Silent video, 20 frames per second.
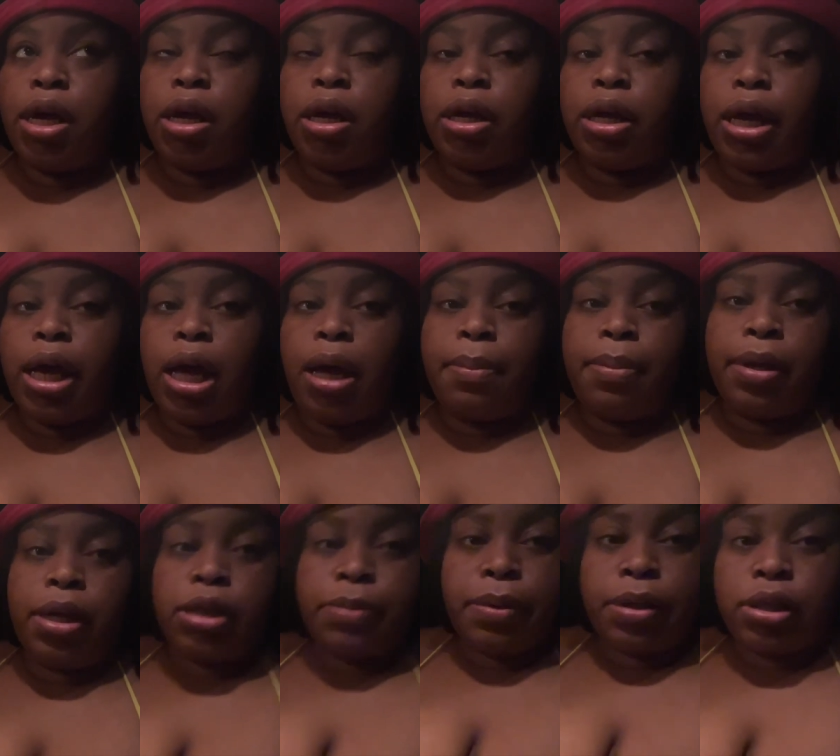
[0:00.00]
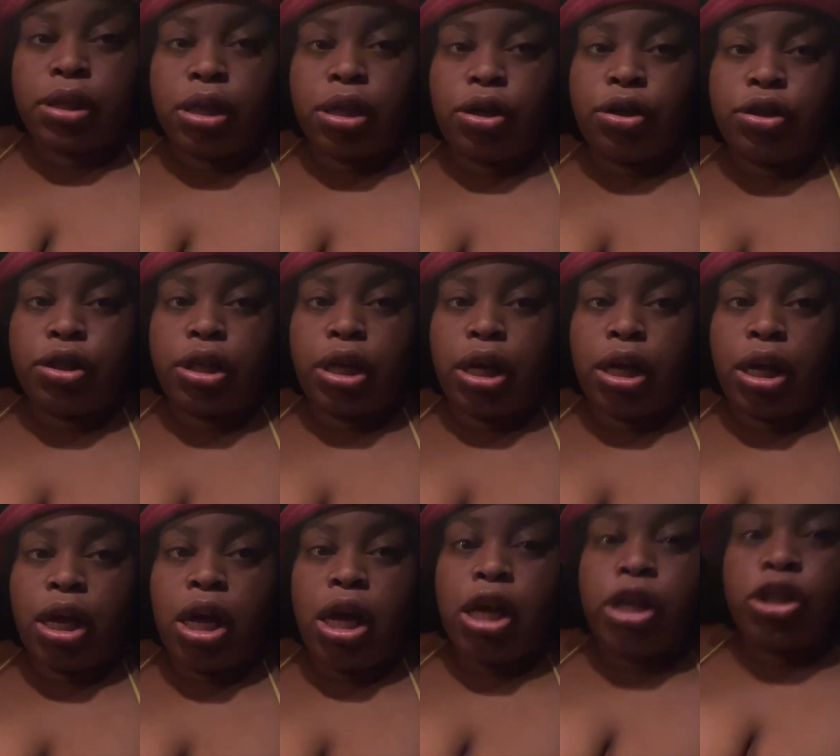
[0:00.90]
Yeah, because basically they're
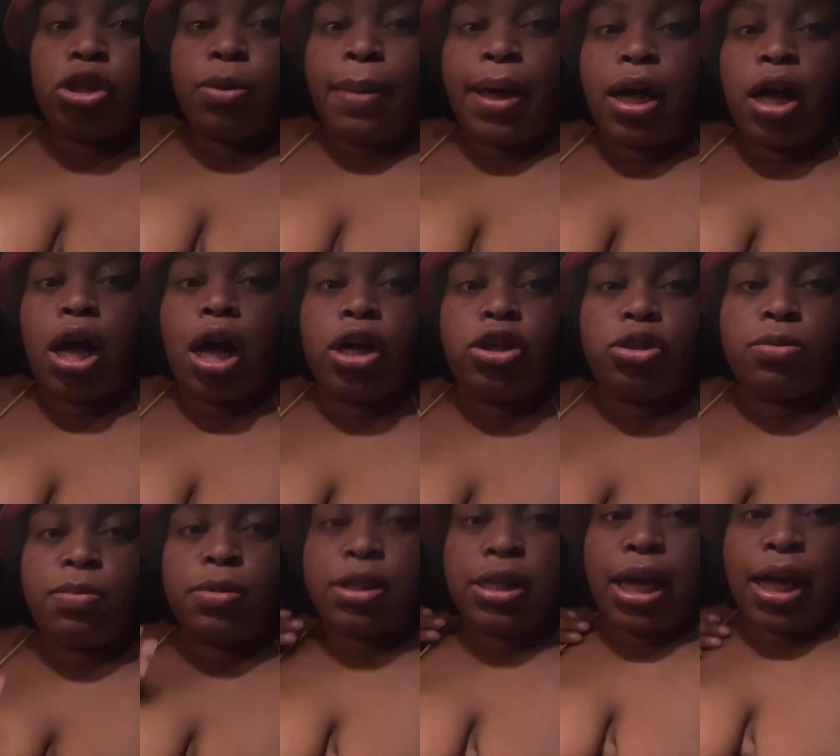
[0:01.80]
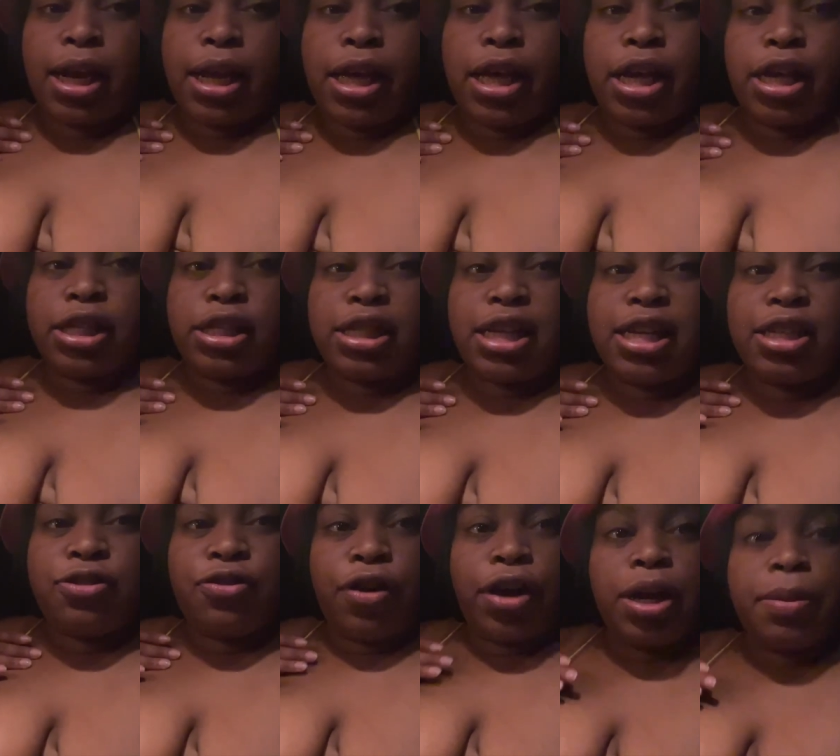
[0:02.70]
saying, so my costume is kind of, it's
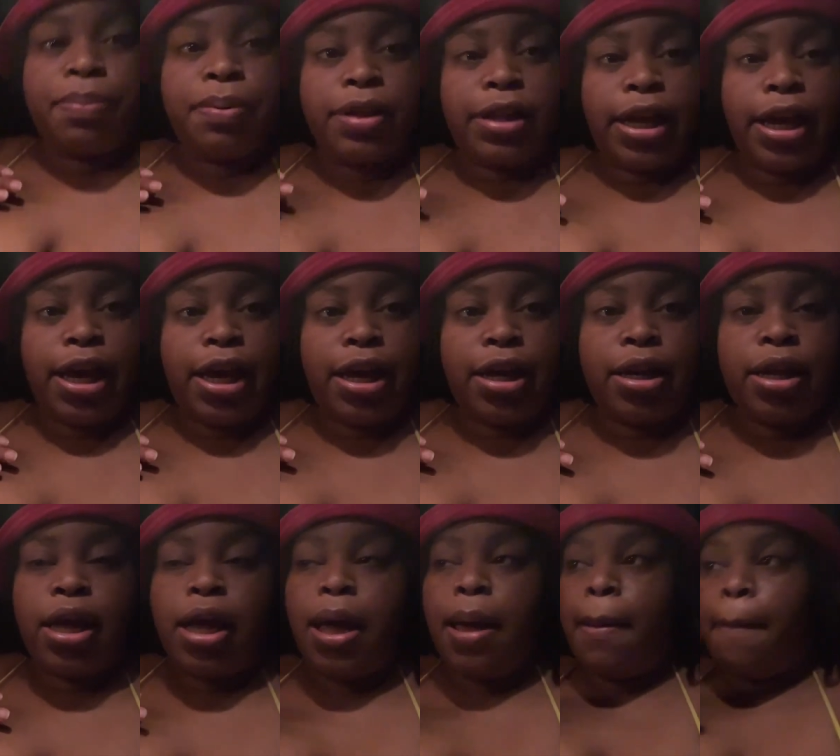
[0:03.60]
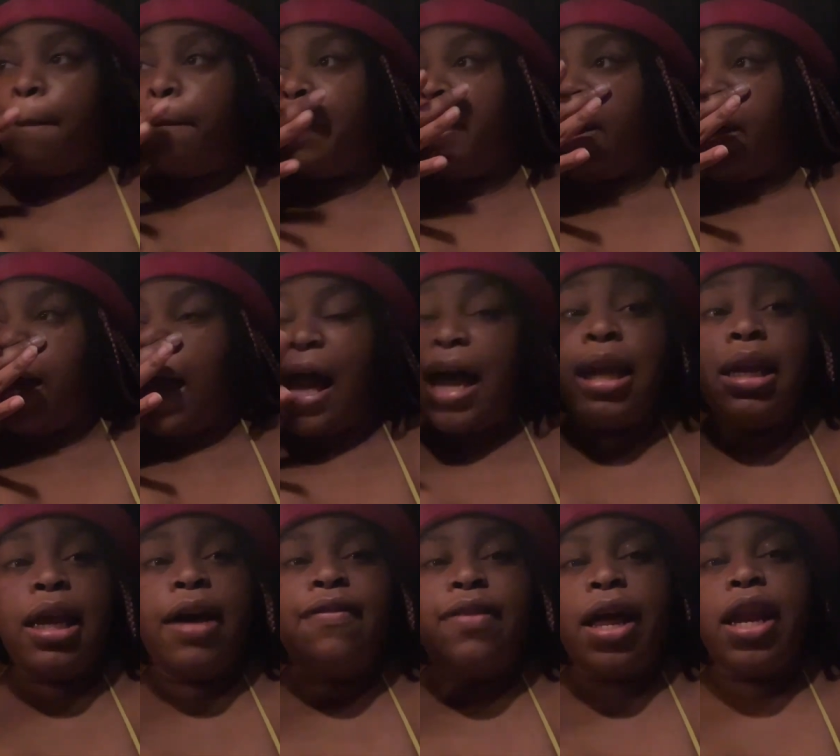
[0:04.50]
very plain, but I
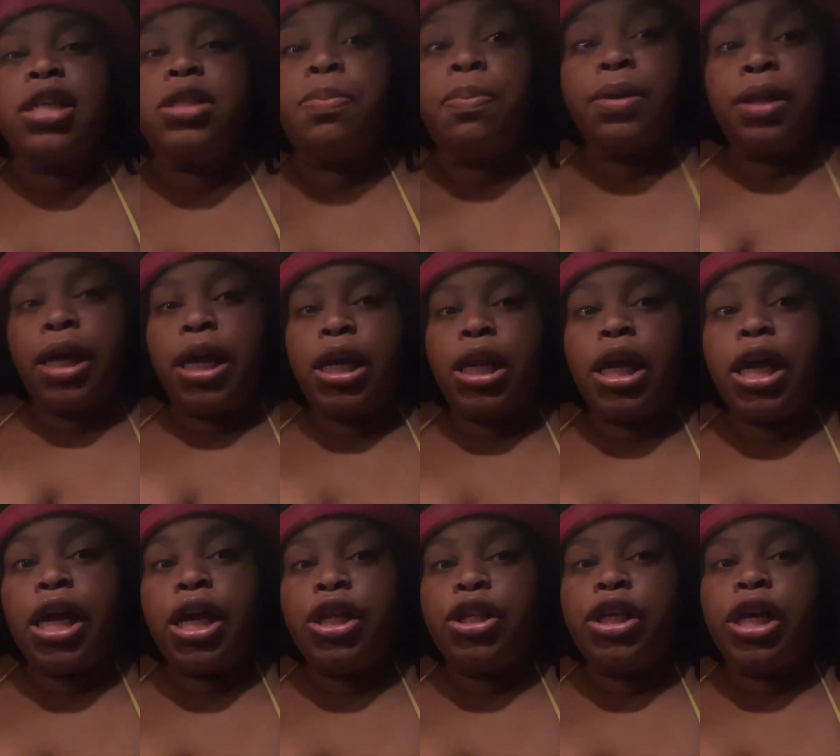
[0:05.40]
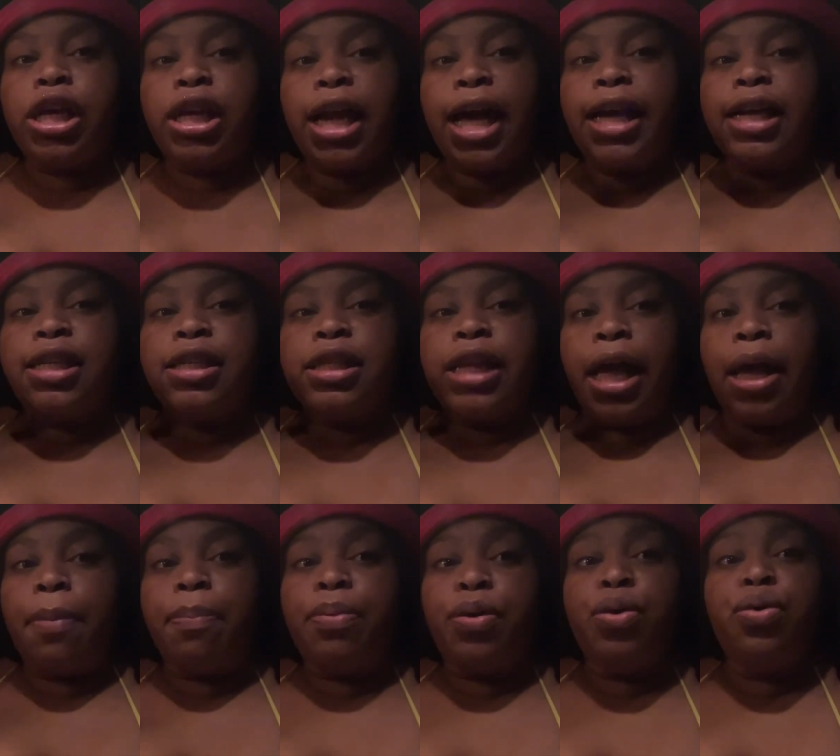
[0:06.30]
love that it's plain and
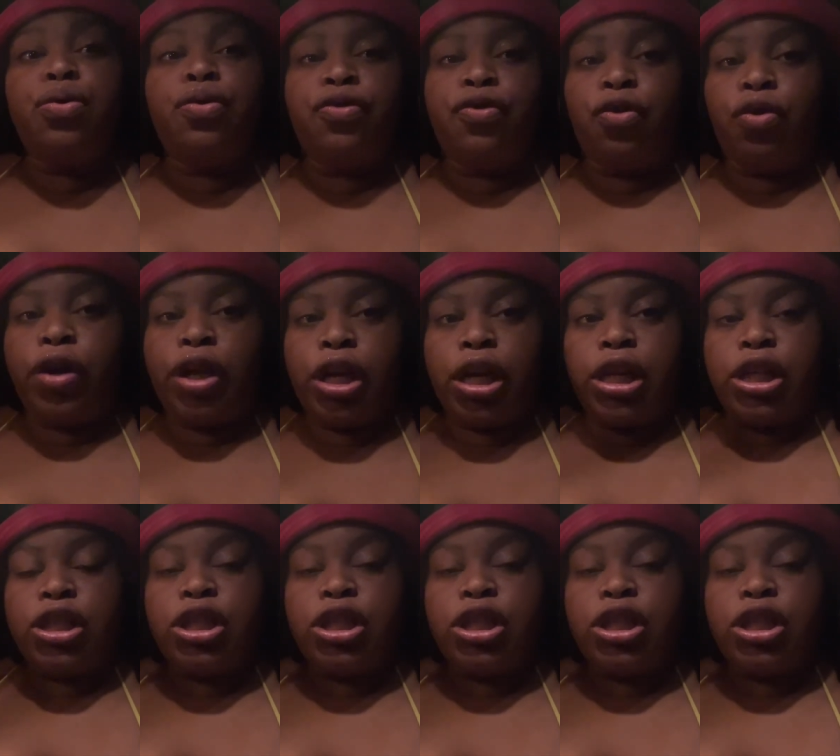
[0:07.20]
like beautiful and this